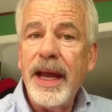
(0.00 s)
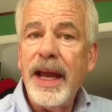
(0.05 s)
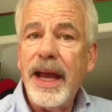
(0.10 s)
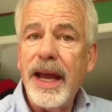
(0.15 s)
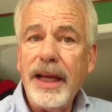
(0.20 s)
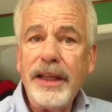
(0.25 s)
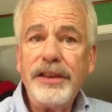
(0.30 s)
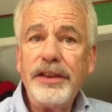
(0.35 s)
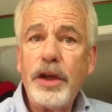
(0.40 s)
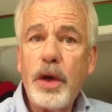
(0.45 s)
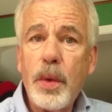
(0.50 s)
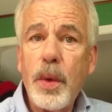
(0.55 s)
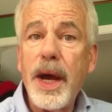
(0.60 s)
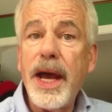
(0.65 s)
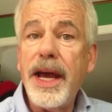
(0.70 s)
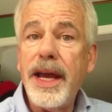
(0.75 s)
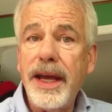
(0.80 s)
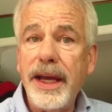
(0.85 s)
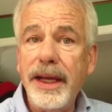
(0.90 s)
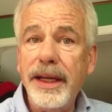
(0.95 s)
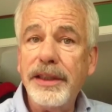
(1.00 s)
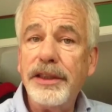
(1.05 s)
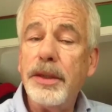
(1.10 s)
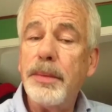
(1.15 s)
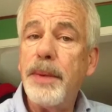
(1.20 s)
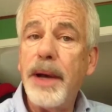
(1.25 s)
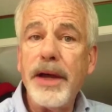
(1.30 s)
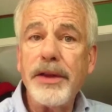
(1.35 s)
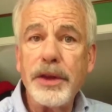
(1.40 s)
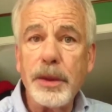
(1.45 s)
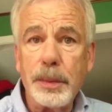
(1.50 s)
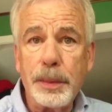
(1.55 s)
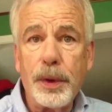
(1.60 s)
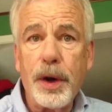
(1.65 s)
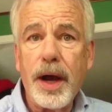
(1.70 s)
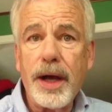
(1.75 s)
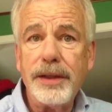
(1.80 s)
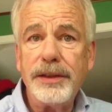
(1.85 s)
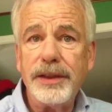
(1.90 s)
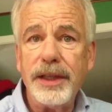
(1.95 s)
SOA is about the
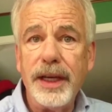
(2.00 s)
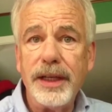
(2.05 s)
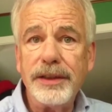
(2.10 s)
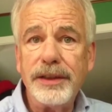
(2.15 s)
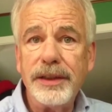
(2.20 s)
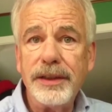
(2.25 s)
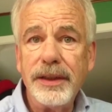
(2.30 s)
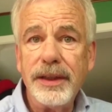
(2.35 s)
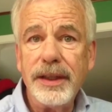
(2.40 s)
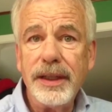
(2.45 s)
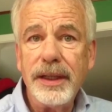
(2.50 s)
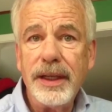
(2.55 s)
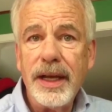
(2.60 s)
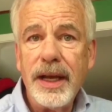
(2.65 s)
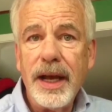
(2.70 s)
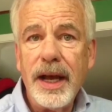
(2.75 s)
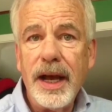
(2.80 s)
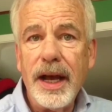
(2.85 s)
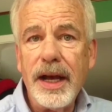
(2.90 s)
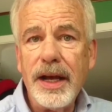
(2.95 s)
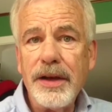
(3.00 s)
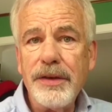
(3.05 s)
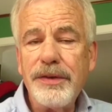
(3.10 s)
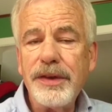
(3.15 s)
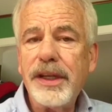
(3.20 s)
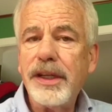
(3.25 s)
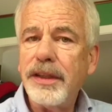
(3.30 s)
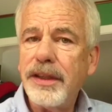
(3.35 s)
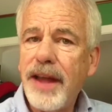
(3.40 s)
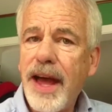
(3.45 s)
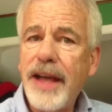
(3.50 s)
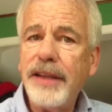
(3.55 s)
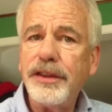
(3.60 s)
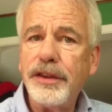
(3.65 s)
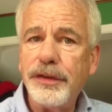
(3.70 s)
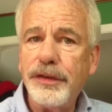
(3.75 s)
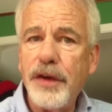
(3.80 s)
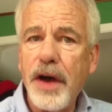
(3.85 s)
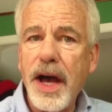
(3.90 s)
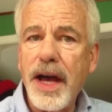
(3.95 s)
process of
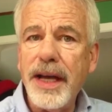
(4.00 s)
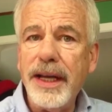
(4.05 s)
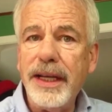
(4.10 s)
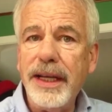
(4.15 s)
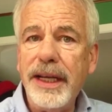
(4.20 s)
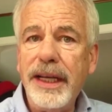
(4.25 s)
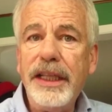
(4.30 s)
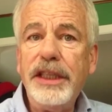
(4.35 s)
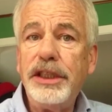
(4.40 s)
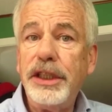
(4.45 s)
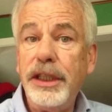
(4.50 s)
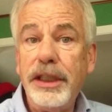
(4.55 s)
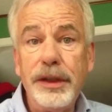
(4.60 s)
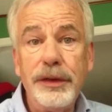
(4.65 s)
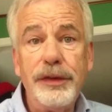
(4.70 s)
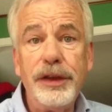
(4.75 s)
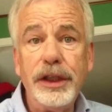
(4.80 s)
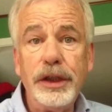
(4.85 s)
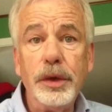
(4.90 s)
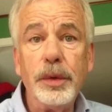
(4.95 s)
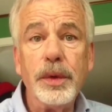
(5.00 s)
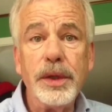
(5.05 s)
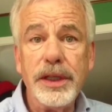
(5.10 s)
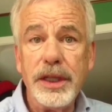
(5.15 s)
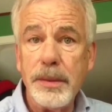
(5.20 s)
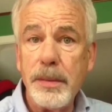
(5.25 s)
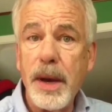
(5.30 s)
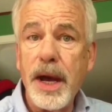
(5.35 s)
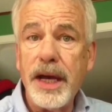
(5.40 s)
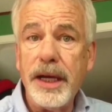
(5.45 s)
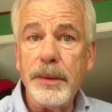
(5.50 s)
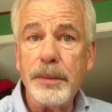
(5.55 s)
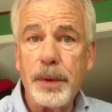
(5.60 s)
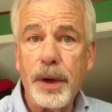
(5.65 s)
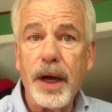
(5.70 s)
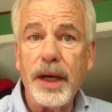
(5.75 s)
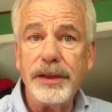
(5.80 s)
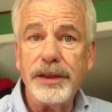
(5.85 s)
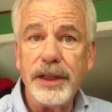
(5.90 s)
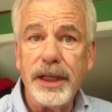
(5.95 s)
classifying each individual in the buying
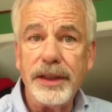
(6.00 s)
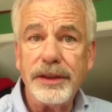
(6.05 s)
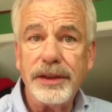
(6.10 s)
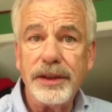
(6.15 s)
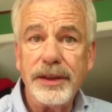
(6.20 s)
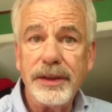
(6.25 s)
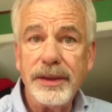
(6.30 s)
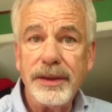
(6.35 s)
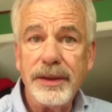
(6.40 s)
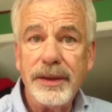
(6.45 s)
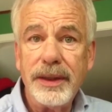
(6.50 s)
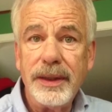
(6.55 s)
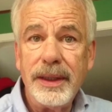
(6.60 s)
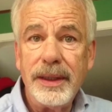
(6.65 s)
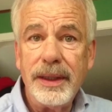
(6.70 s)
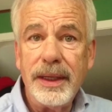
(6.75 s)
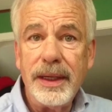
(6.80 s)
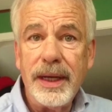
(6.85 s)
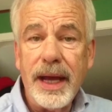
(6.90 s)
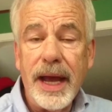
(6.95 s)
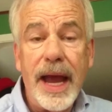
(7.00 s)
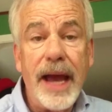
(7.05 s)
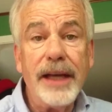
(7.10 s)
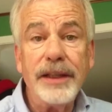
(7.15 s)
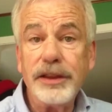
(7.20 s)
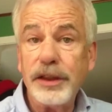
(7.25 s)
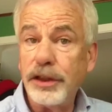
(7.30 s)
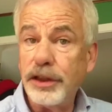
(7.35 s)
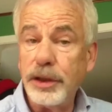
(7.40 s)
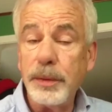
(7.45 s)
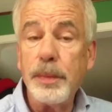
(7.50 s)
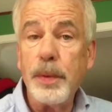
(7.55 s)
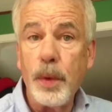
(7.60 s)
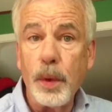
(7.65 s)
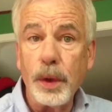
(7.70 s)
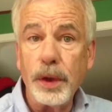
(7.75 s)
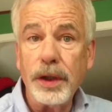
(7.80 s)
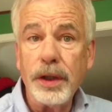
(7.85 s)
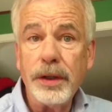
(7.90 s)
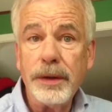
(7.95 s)
process as a
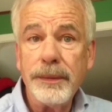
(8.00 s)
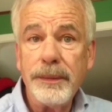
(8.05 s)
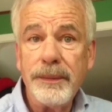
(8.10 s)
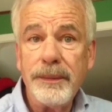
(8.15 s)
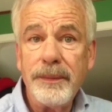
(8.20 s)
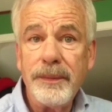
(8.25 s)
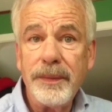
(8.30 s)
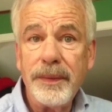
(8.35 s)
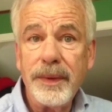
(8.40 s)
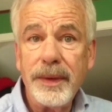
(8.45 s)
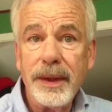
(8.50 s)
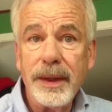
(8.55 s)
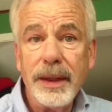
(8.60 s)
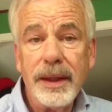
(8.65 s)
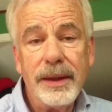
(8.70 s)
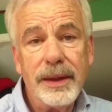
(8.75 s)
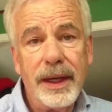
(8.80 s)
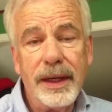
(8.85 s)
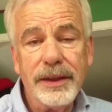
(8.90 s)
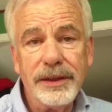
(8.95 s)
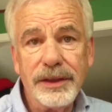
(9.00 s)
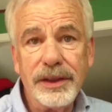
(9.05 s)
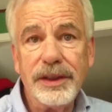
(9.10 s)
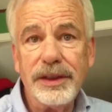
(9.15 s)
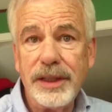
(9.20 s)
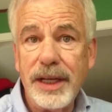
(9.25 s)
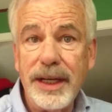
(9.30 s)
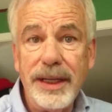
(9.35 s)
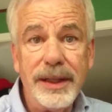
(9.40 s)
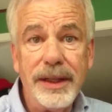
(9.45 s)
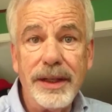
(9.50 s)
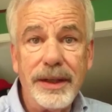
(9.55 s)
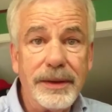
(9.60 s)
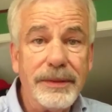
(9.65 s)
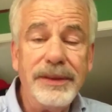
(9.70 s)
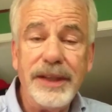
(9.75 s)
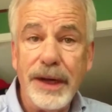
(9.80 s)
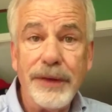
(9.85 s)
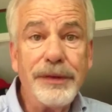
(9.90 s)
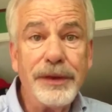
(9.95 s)
supporter, that is to say they're
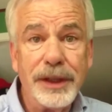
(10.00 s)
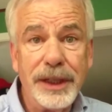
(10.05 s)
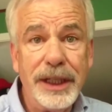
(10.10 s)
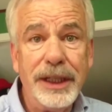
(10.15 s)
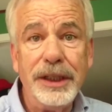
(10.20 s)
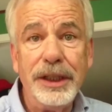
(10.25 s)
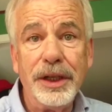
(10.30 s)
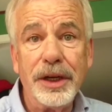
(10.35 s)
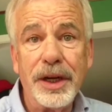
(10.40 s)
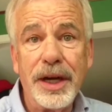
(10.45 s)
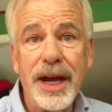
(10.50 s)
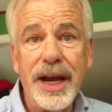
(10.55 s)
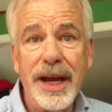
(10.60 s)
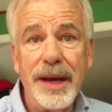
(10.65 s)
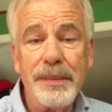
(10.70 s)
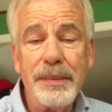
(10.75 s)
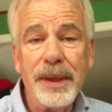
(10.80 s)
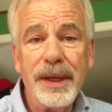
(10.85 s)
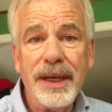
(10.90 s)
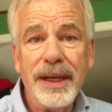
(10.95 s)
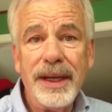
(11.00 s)
definitely in your camp,